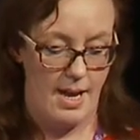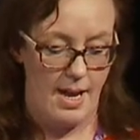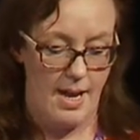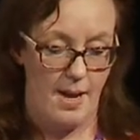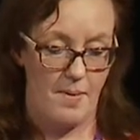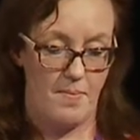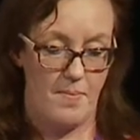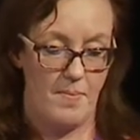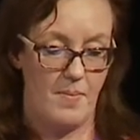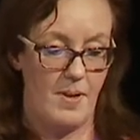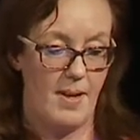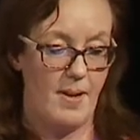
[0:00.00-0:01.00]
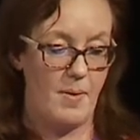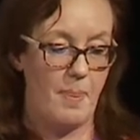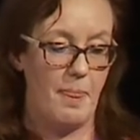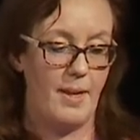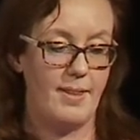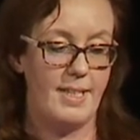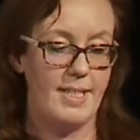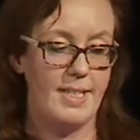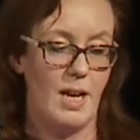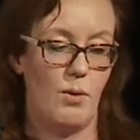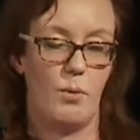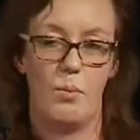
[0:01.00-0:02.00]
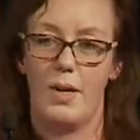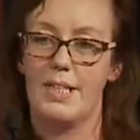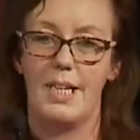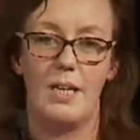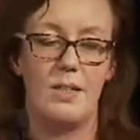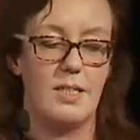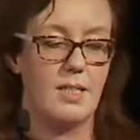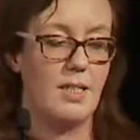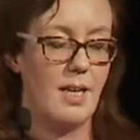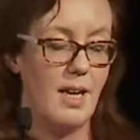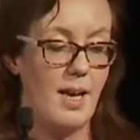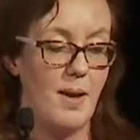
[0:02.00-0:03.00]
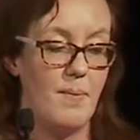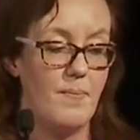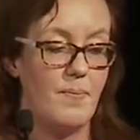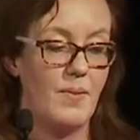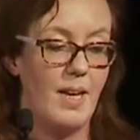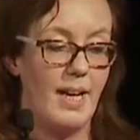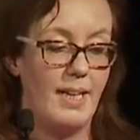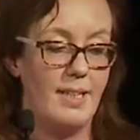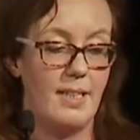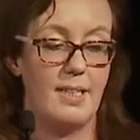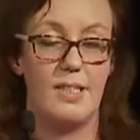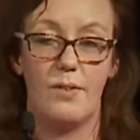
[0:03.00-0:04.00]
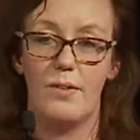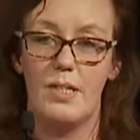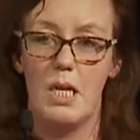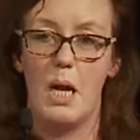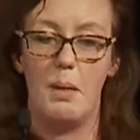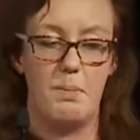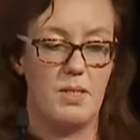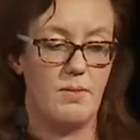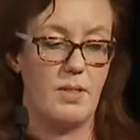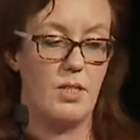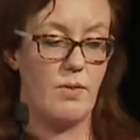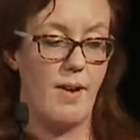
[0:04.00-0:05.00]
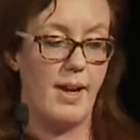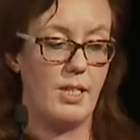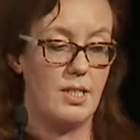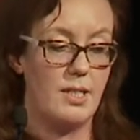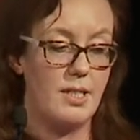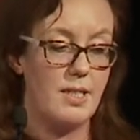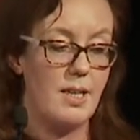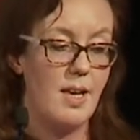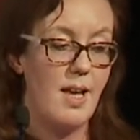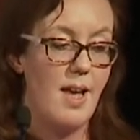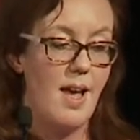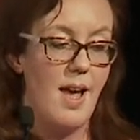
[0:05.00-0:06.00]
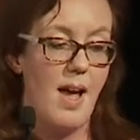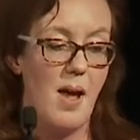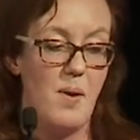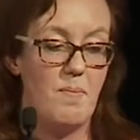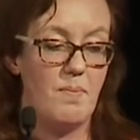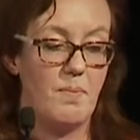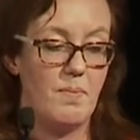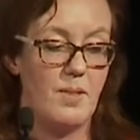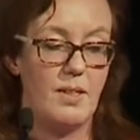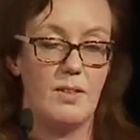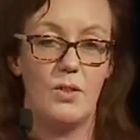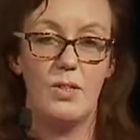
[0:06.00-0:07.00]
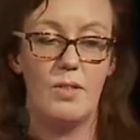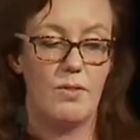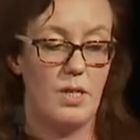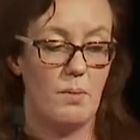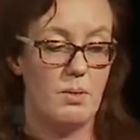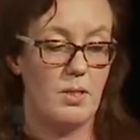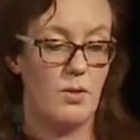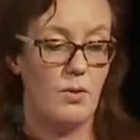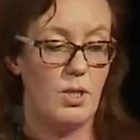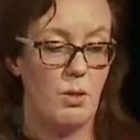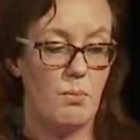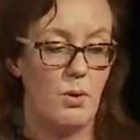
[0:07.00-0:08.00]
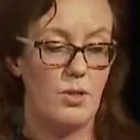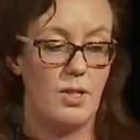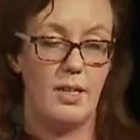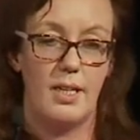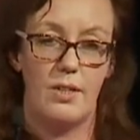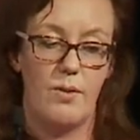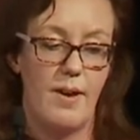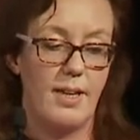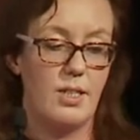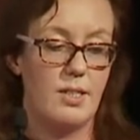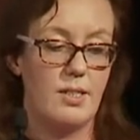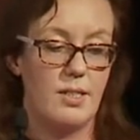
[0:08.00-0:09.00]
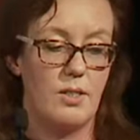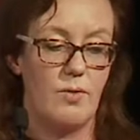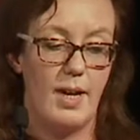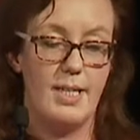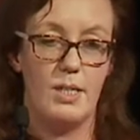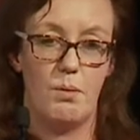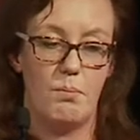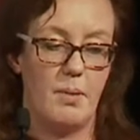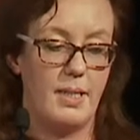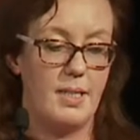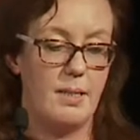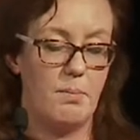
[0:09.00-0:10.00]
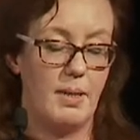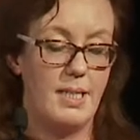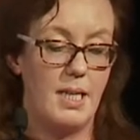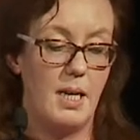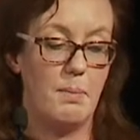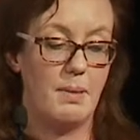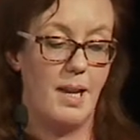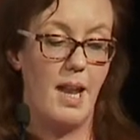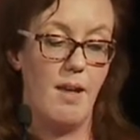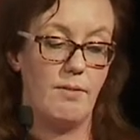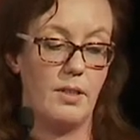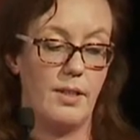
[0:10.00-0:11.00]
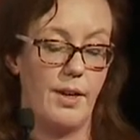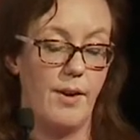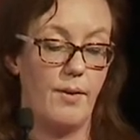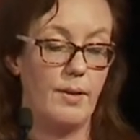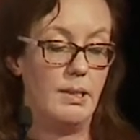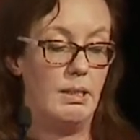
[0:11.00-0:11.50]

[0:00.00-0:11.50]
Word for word: Um, and this is how it works out um, in the different types of interactions. Um, the, there are different types of socio-emotional interactions divided up by, by type and level there.